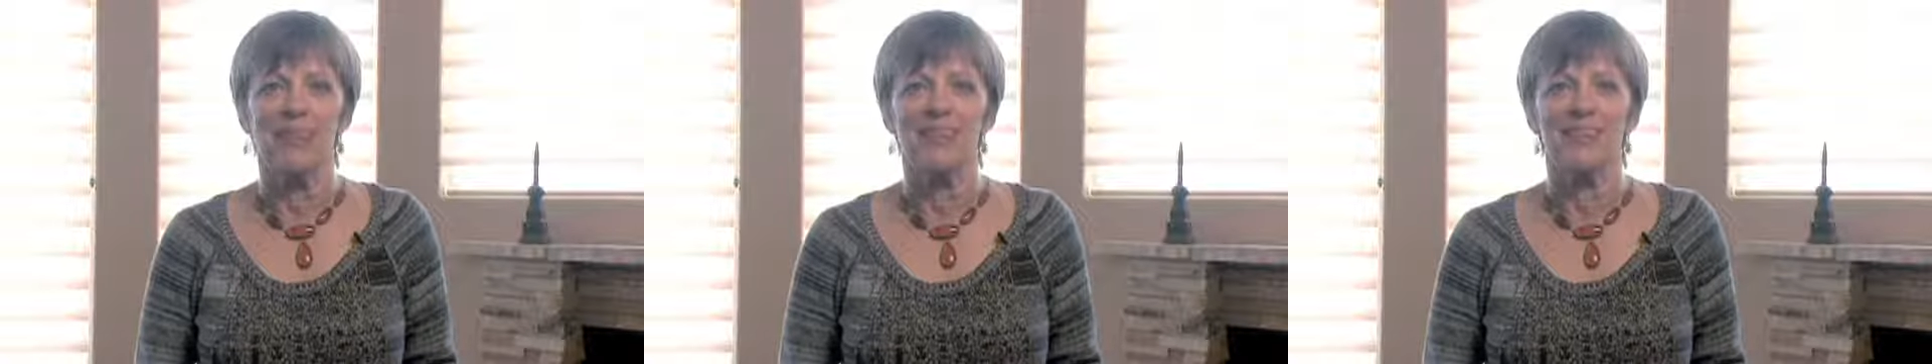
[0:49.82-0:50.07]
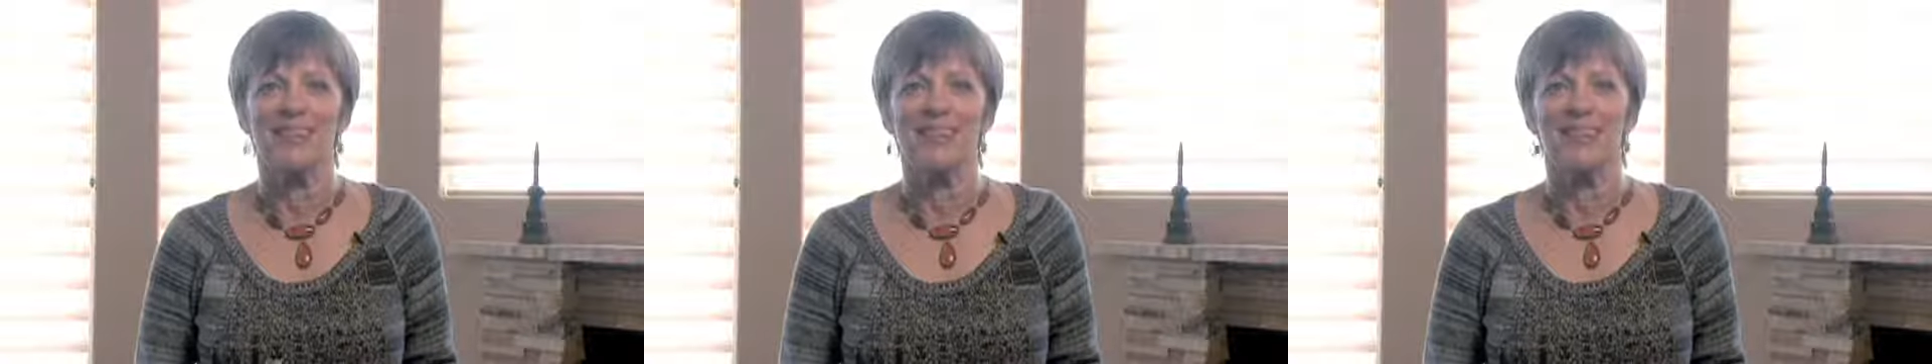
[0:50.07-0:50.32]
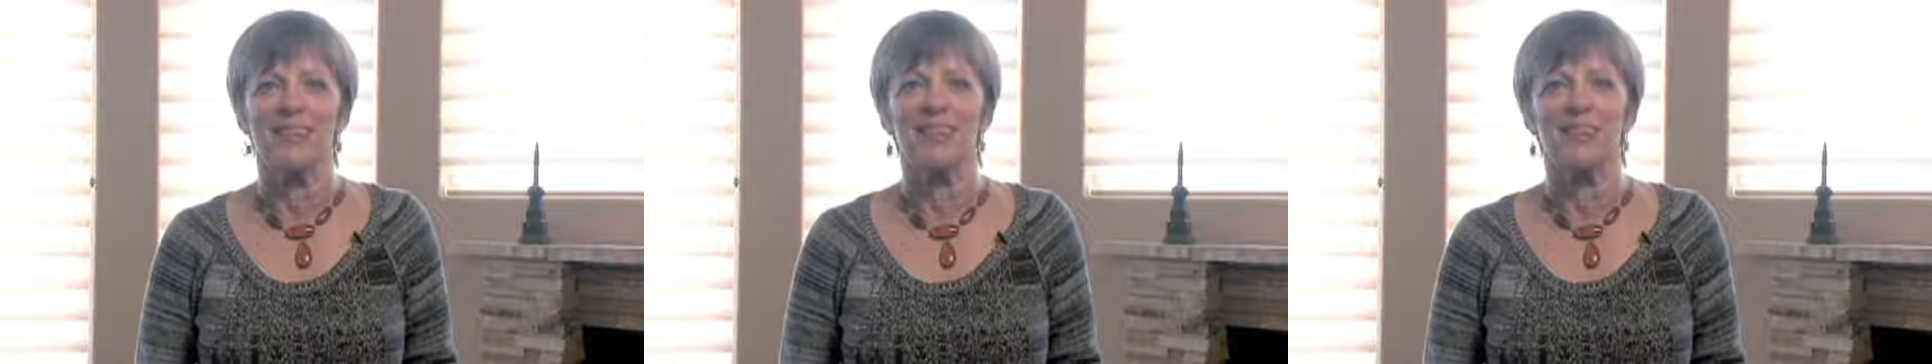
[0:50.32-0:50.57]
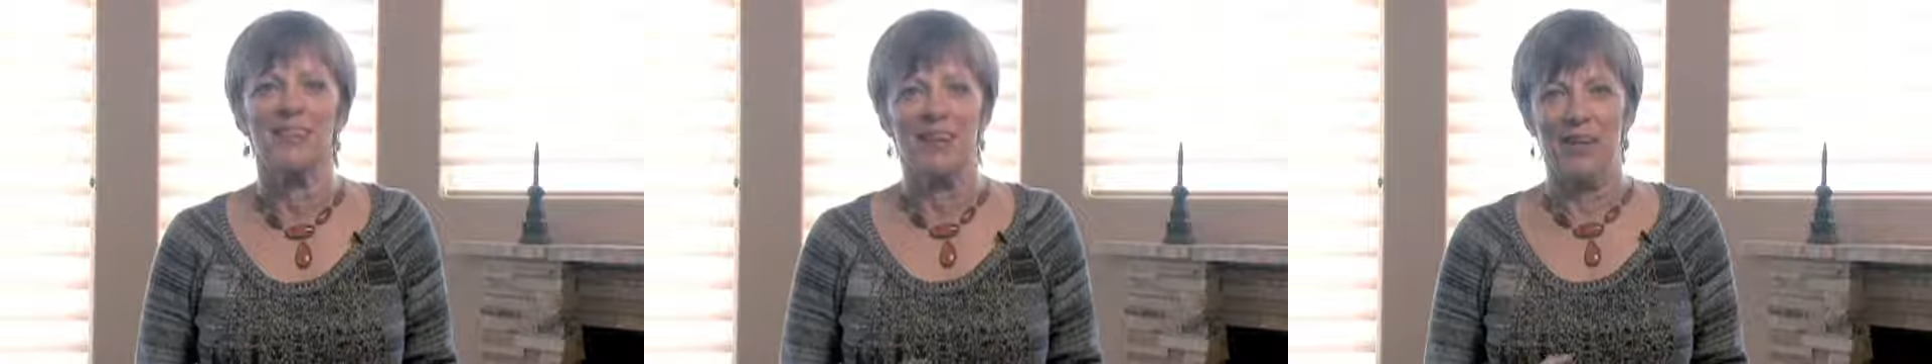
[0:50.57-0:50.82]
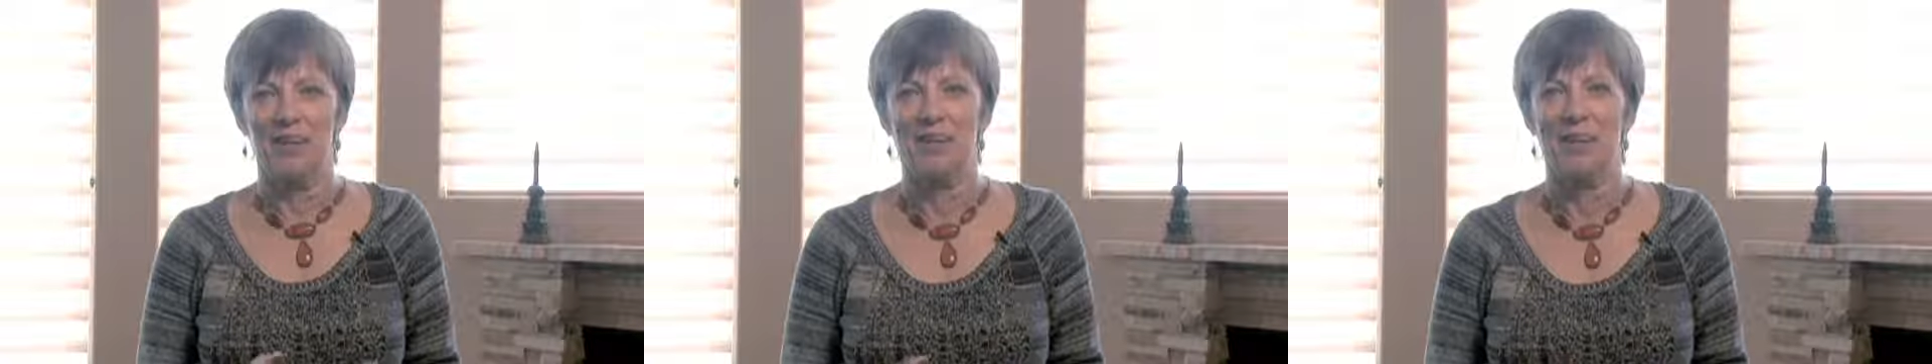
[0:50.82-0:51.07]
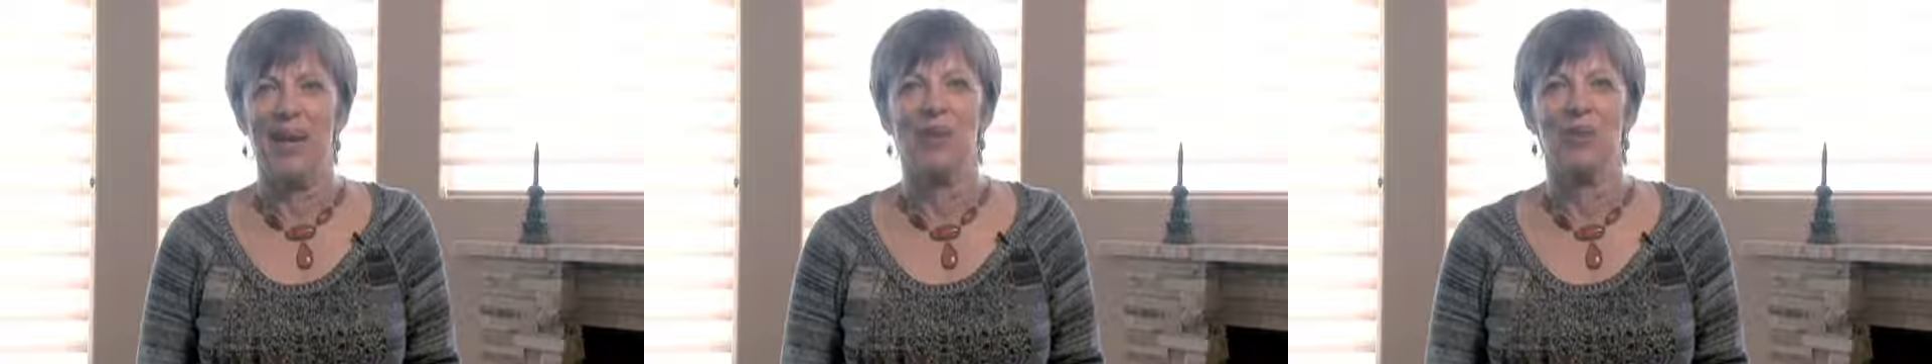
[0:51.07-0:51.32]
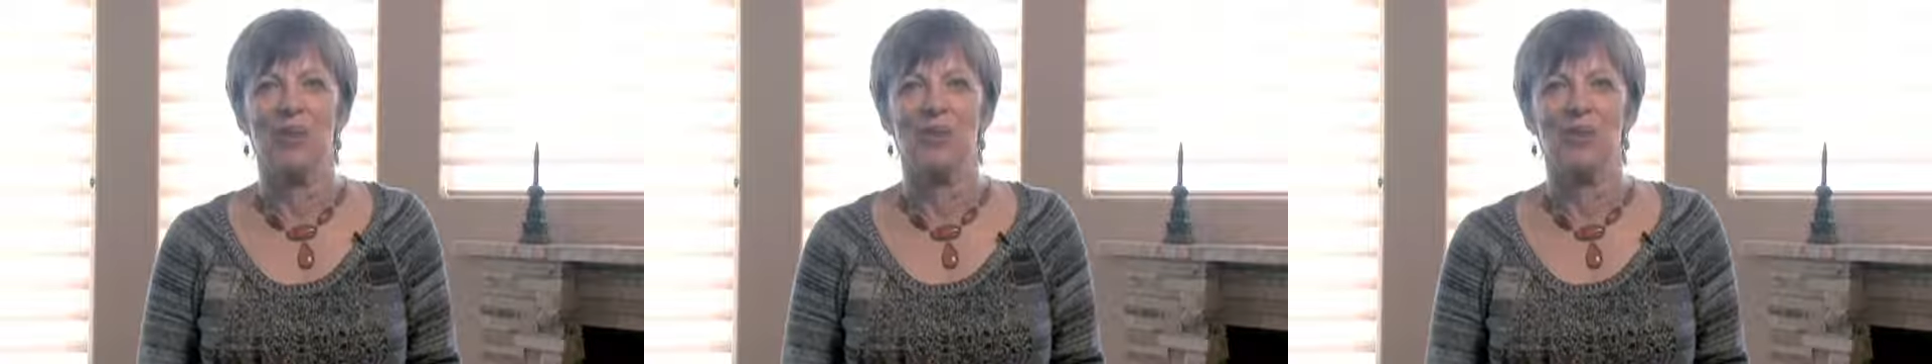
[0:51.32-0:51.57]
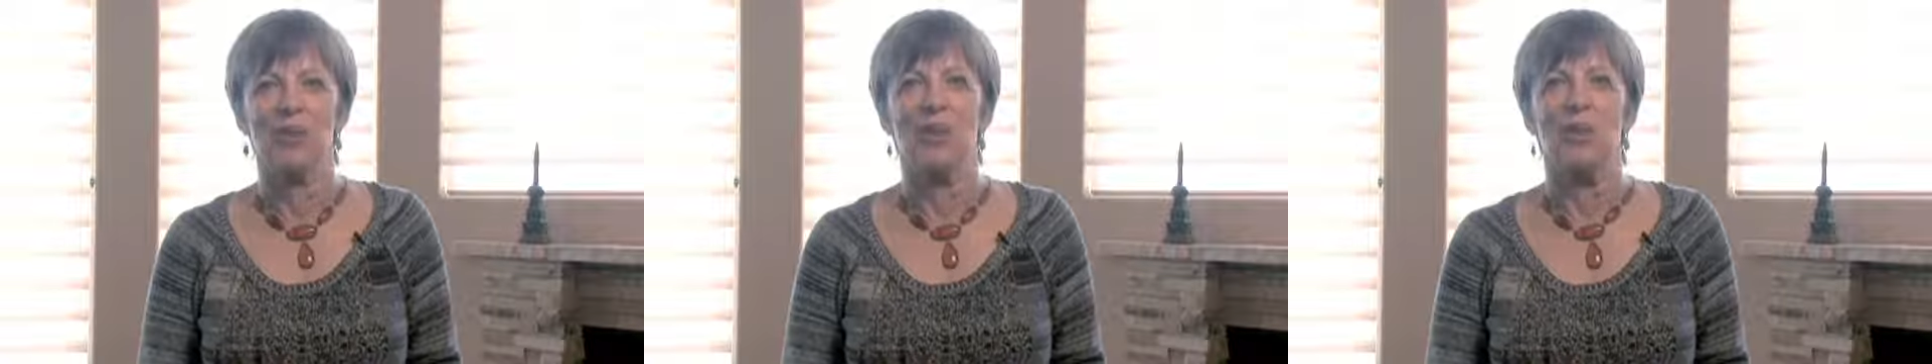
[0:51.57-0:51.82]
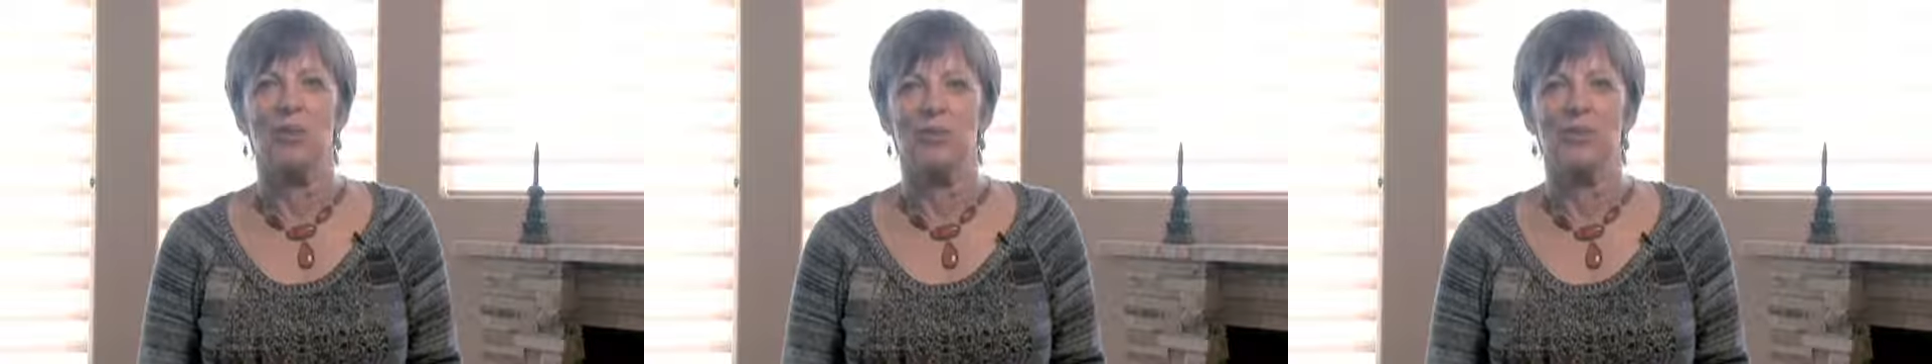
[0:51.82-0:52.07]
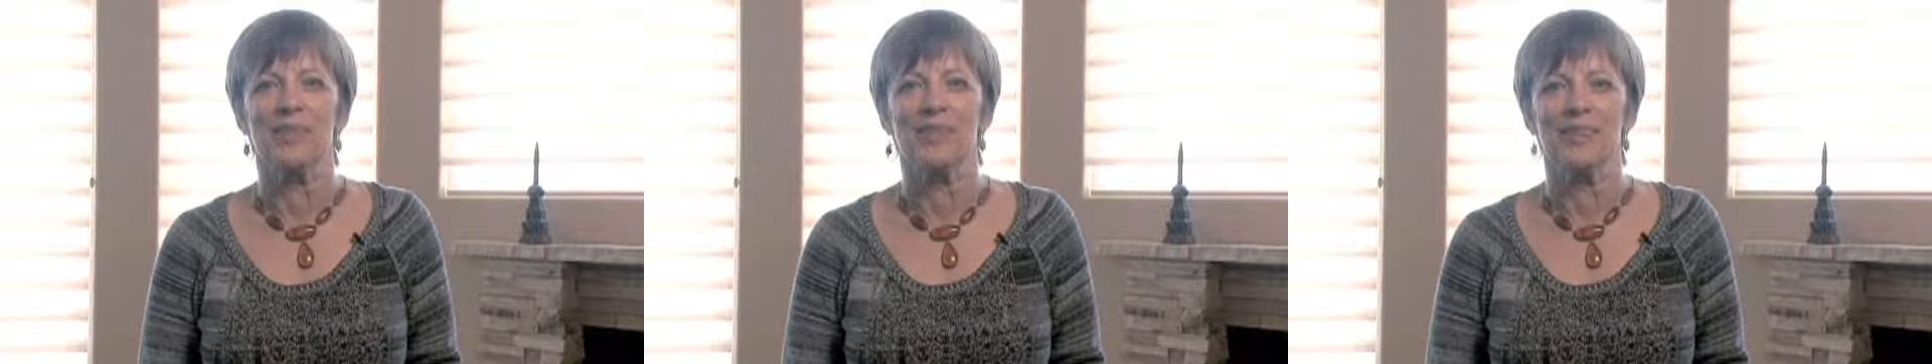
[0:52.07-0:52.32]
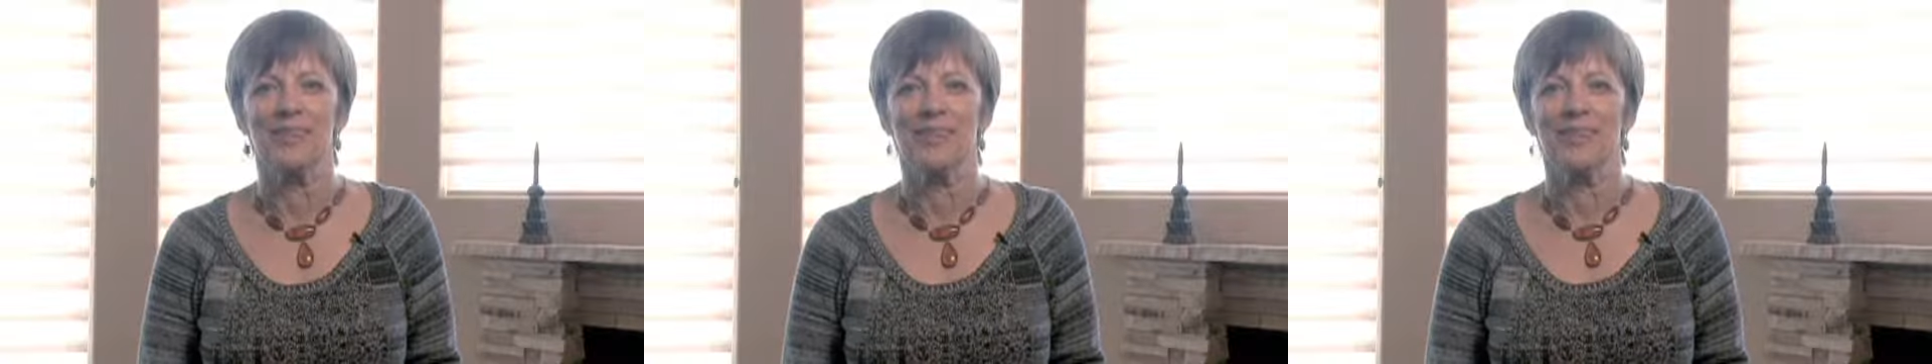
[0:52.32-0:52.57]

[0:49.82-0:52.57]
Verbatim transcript: Manning Siegel of Scott Patrick Homes.